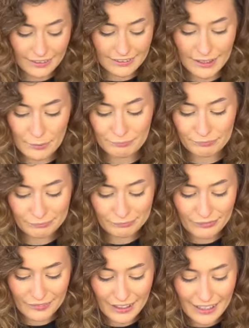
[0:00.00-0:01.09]
Yep.
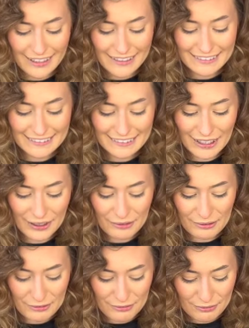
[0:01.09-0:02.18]

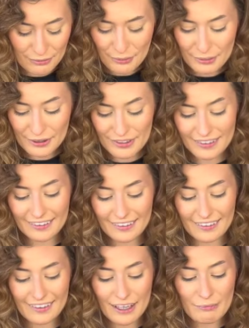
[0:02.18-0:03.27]
So for
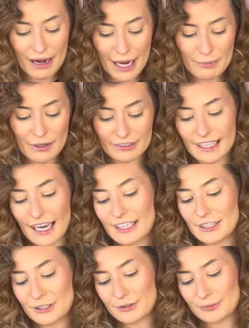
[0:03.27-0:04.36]
my eyebrows, I
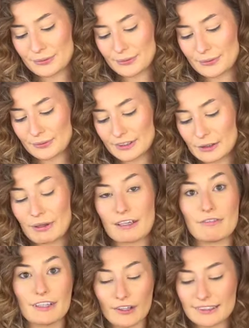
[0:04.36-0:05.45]
use
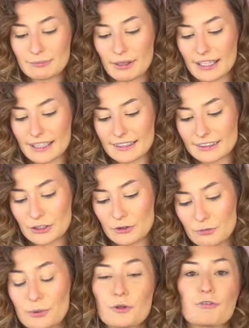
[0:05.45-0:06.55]
Benefit Cosmetics Goof
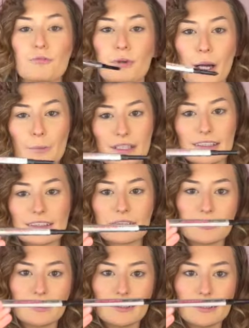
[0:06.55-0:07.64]
Proof Brow
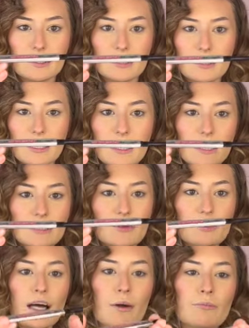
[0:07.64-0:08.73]
Pencil. So it
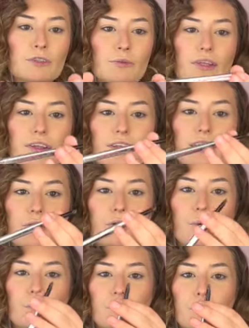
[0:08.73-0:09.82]
comes with the
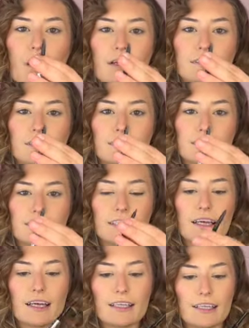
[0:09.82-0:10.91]
product on this
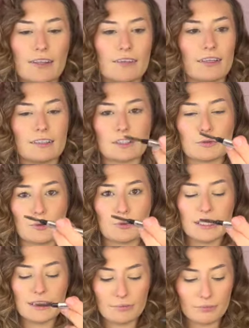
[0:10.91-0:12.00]
side and then a
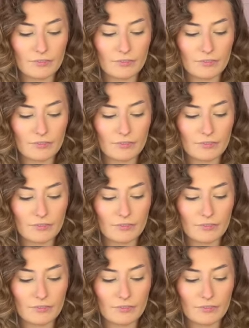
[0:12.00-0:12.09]
spoolie.